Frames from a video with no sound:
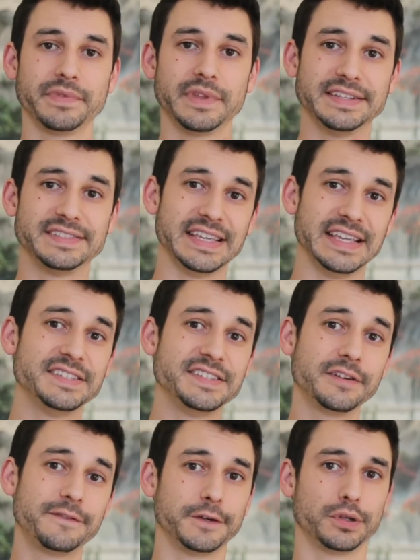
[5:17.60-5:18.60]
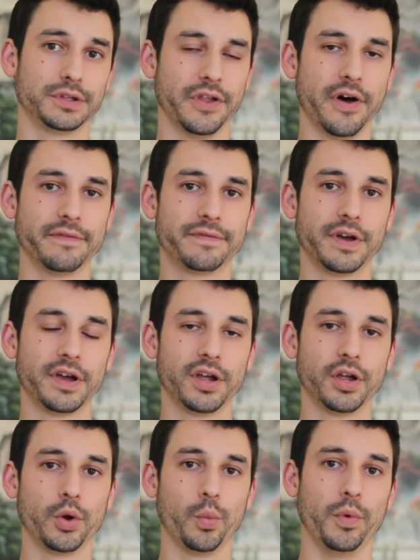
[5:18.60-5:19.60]
it's easy to feel in love
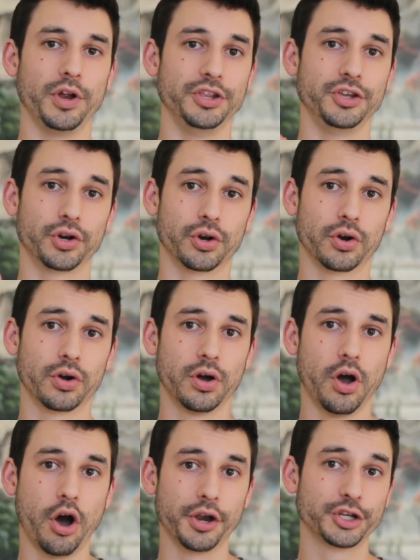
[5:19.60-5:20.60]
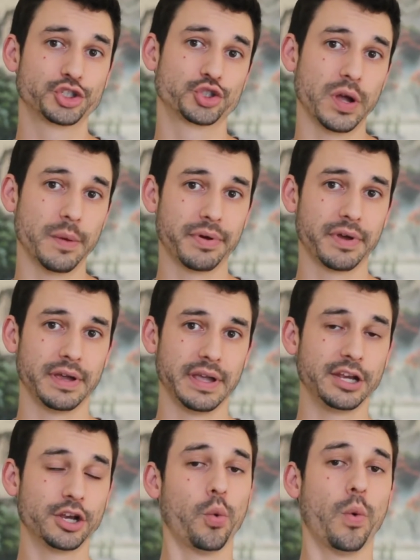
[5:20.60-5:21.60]
when you're on a trip
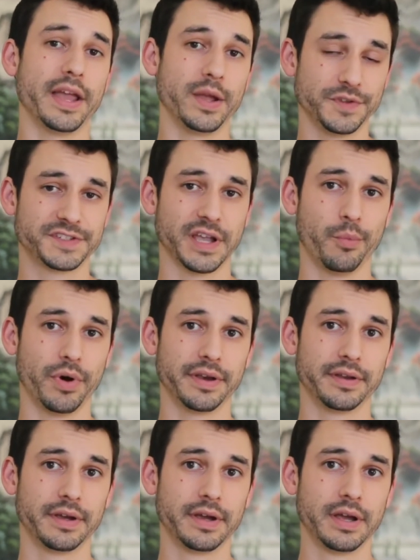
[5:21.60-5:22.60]
in Hawaii with someone.